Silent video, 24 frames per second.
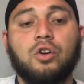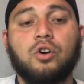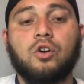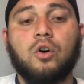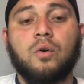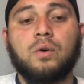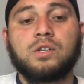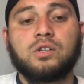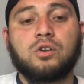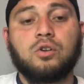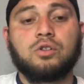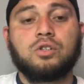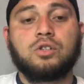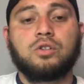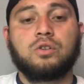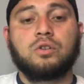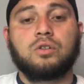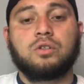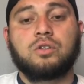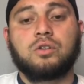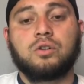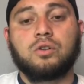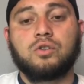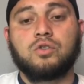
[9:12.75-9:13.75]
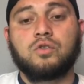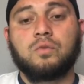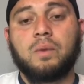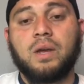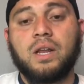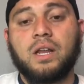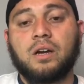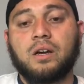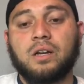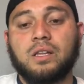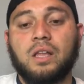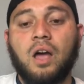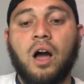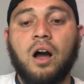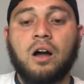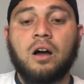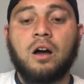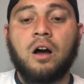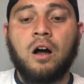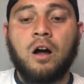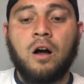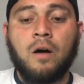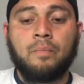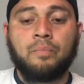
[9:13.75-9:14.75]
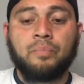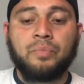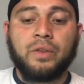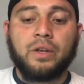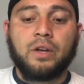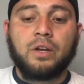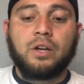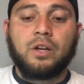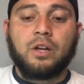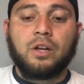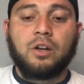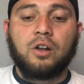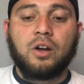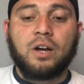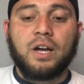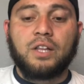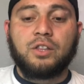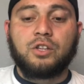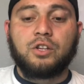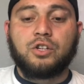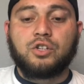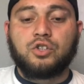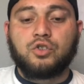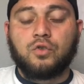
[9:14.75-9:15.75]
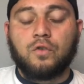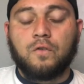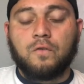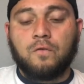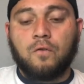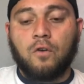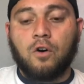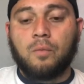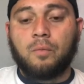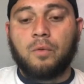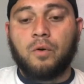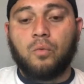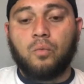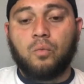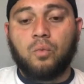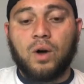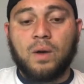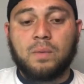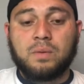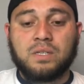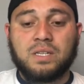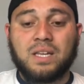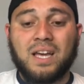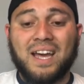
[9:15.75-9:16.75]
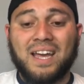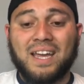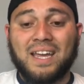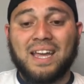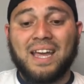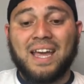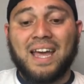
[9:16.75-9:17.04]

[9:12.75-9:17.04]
can always go to, to look at their Truforma website,